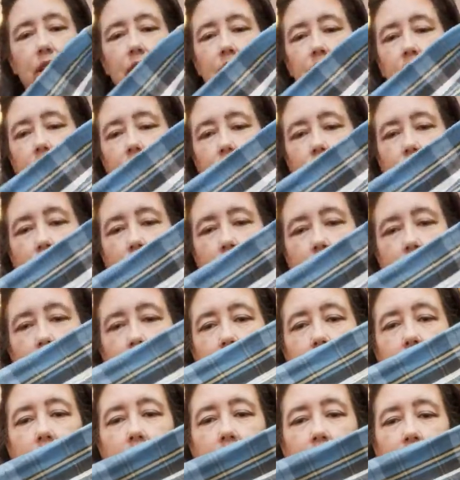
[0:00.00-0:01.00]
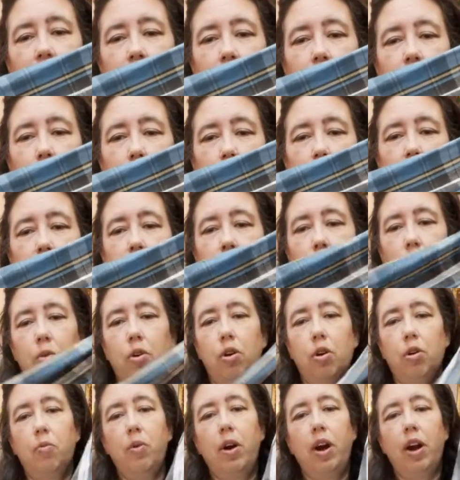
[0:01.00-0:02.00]
Eagle, right? You could wear it for
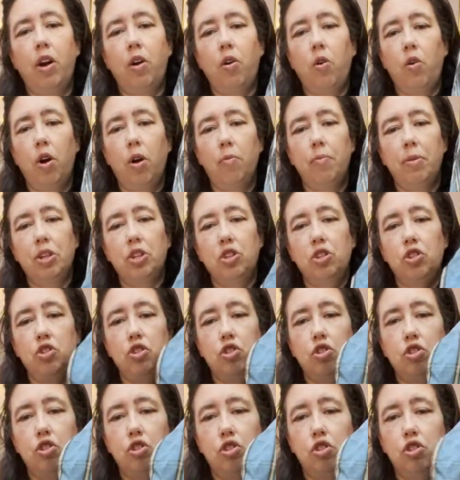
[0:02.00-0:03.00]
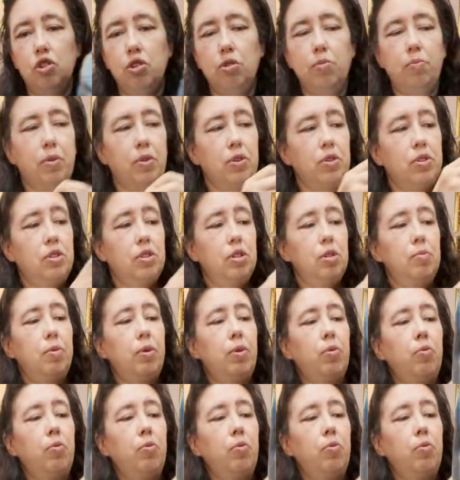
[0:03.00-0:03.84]
work wear or be super, super